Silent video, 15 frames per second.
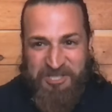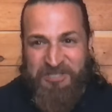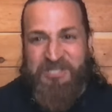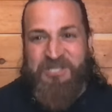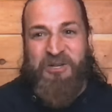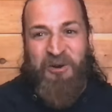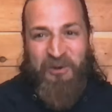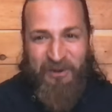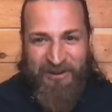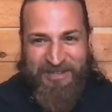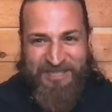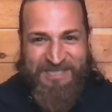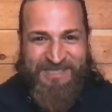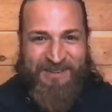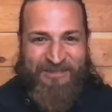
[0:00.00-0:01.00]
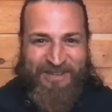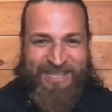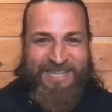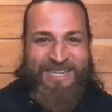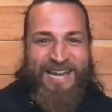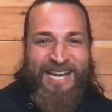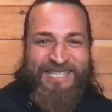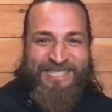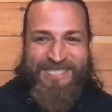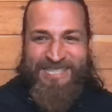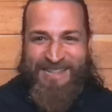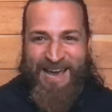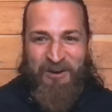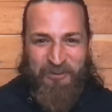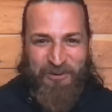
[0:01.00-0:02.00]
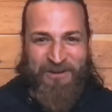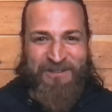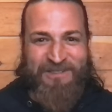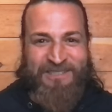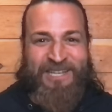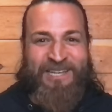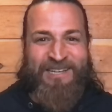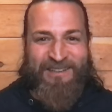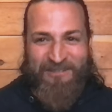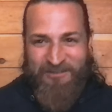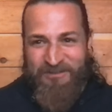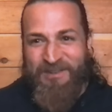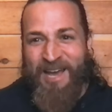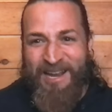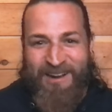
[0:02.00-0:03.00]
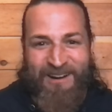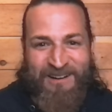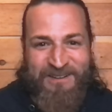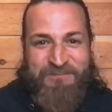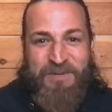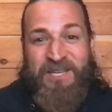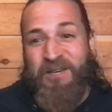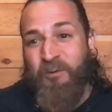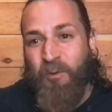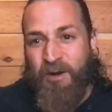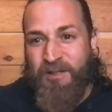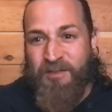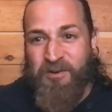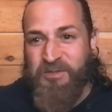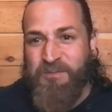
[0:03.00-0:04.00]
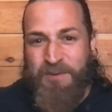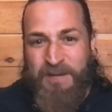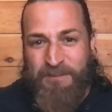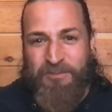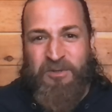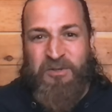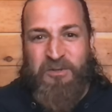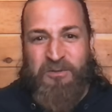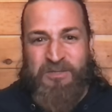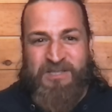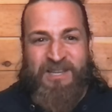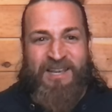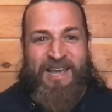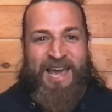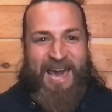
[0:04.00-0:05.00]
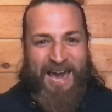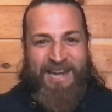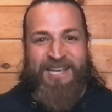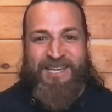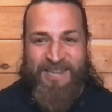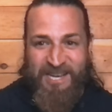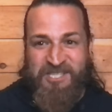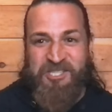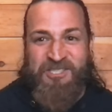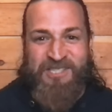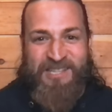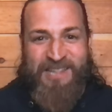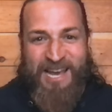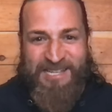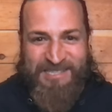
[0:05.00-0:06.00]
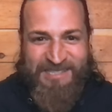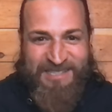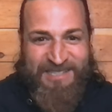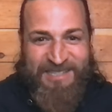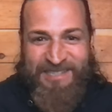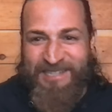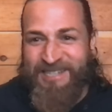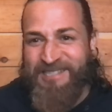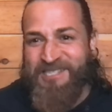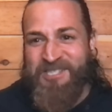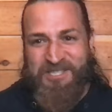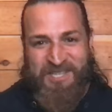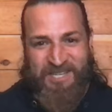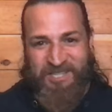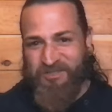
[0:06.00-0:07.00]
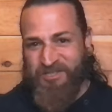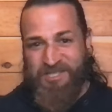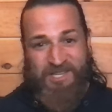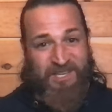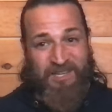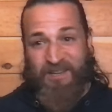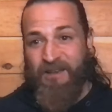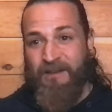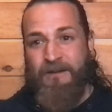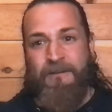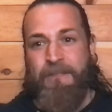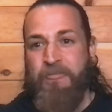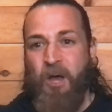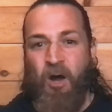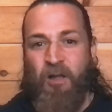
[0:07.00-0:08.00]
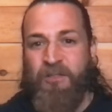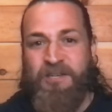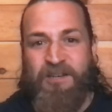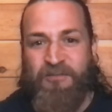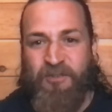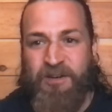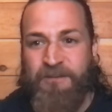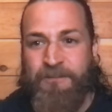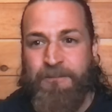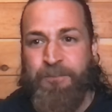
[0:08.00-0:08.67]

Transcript: stories that were connected to that world Nygard being one of those people who was had a connection to that scene and it's just interesting all the different